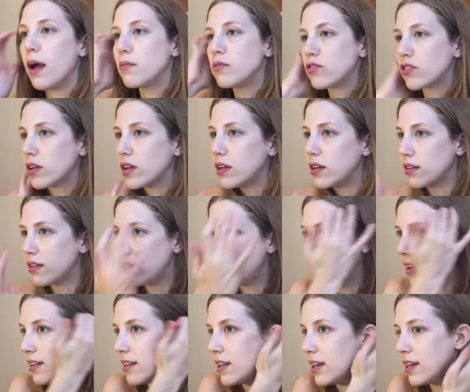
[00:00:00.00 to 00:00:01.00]
I'm just gonna
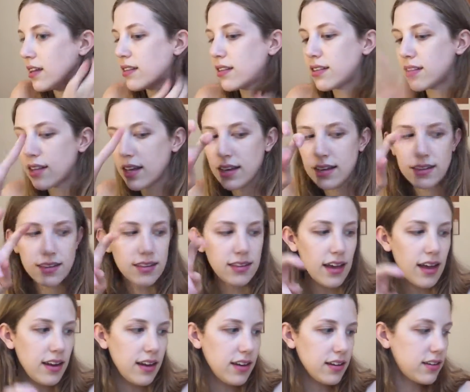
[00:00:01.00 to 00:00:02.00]
set
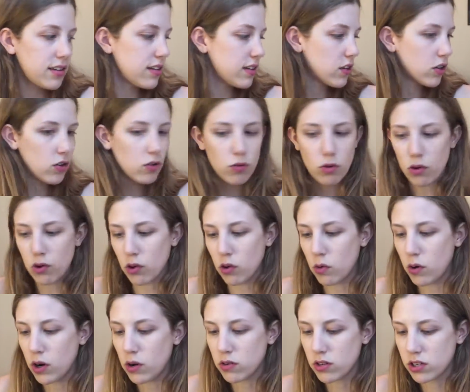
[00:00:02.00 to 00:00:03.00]
it, quote
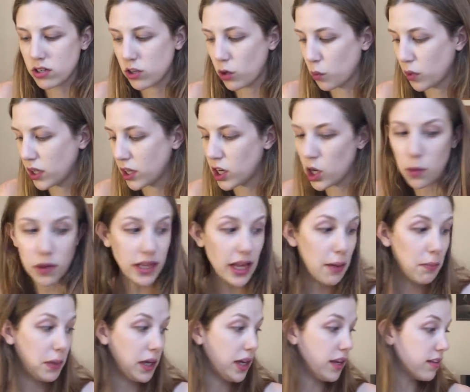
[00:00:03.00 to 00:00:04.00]
unquote. Don't really know what
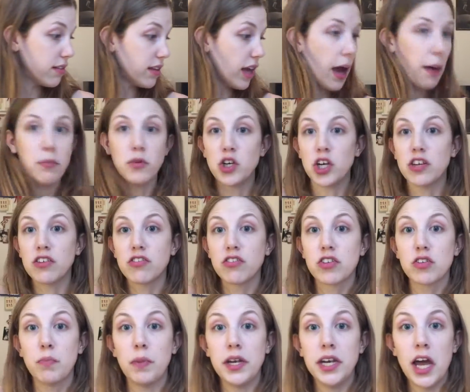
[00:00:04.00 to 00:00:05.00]
that means. I'm just
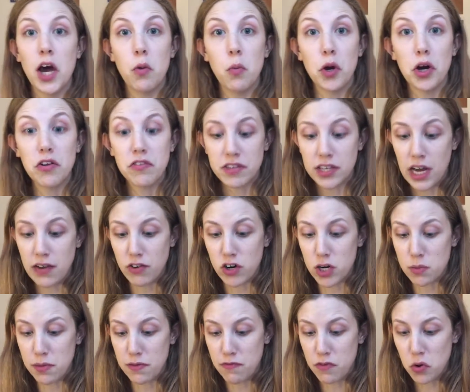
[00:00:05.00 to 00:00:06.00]
spitting out words that I've
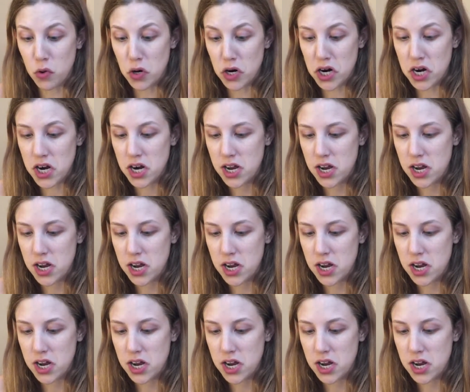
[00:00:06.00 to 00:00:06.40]
heard before.